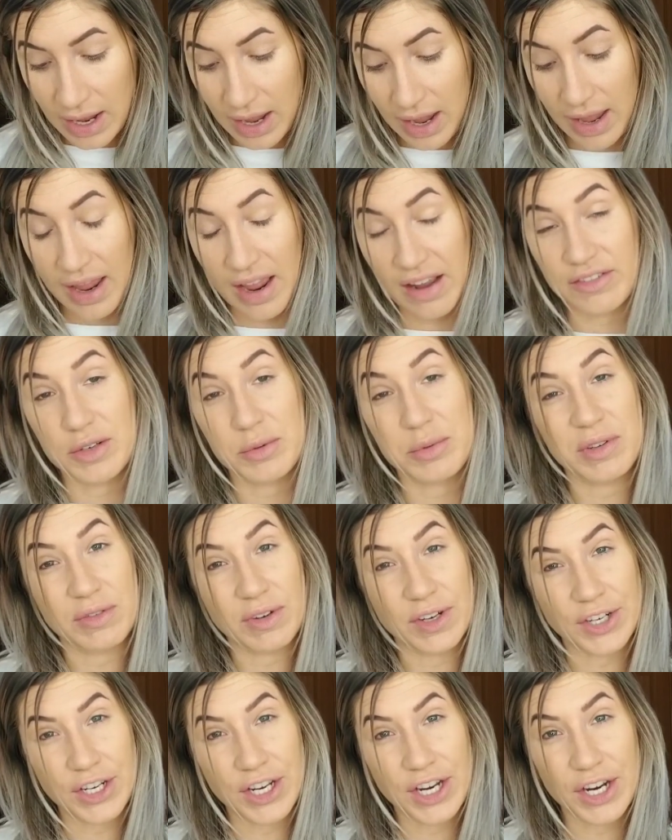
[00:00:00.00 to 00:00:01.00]
I have to be
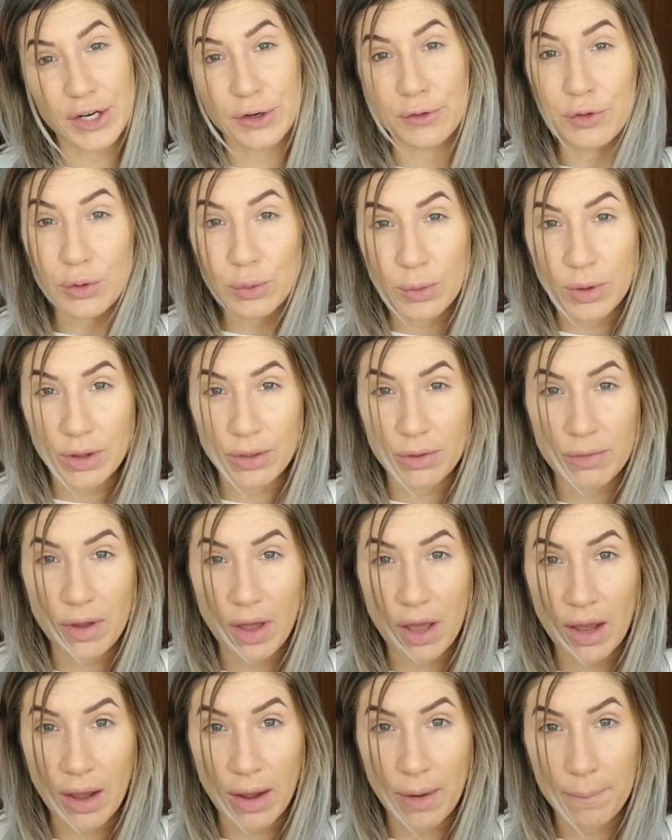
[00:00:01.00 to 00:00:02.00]
very careful with
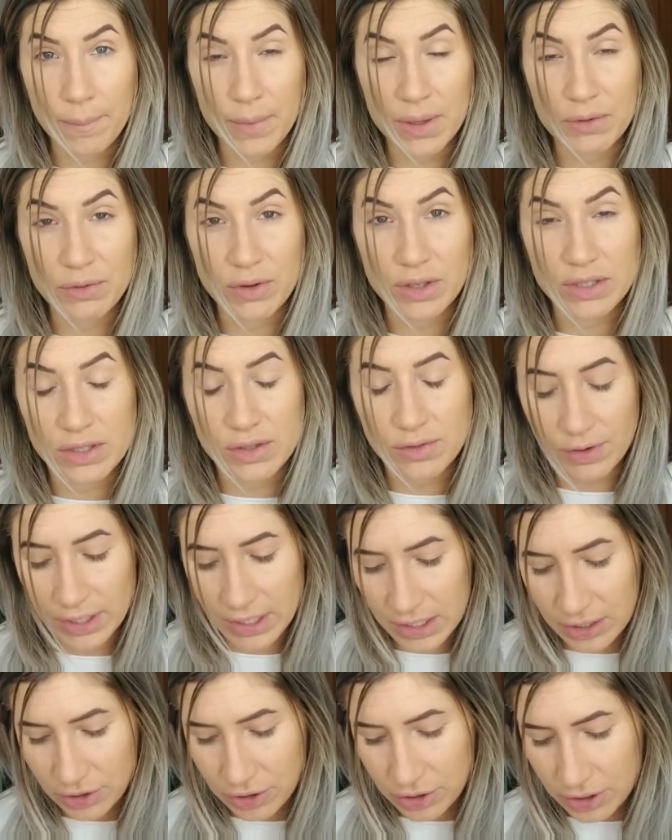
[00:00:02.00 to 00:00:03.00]
my funds
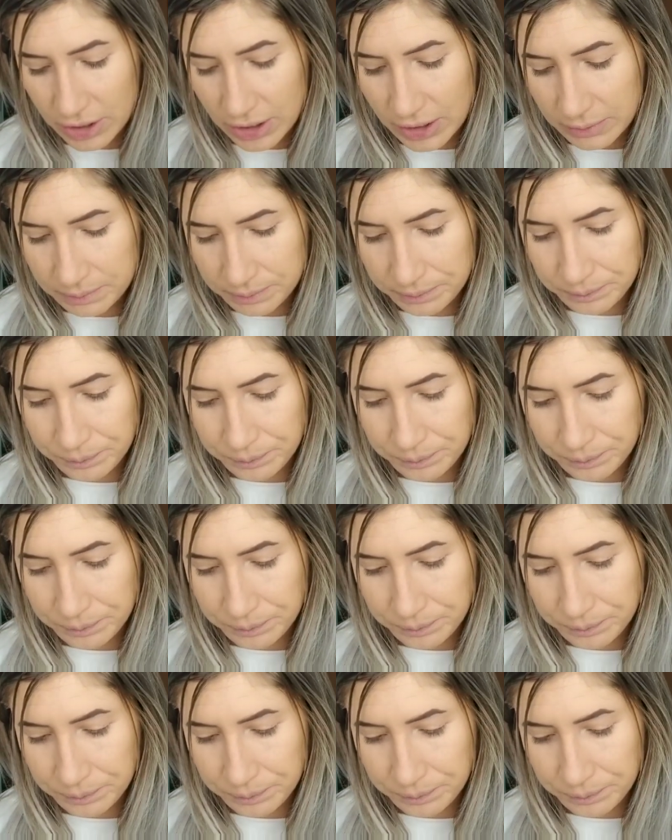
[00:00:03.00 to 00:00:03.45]
financially.